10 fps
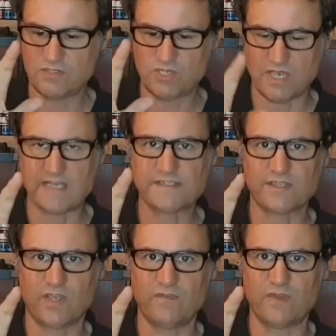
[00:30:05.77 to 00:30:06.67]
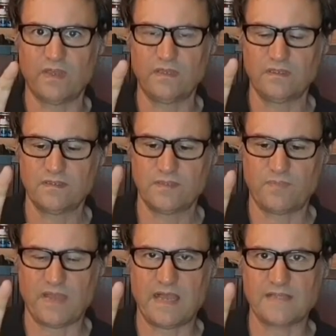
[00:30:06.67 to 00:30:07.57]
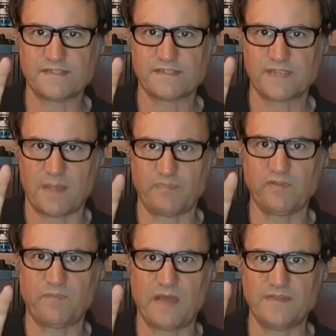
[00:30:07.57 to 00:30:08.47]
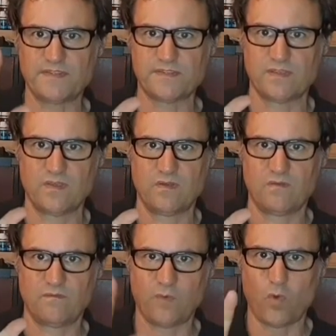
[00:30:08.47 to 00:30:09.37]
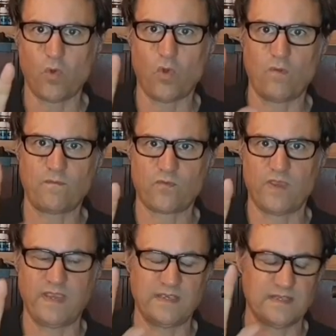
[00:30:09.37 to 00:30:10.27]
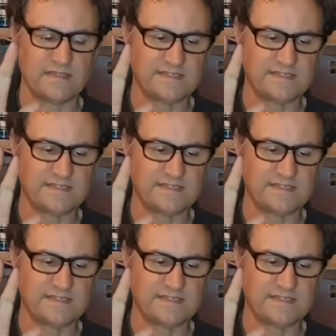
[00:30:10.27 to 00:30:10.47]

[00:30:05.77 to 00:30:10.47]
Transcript: just over the past couple of months for free,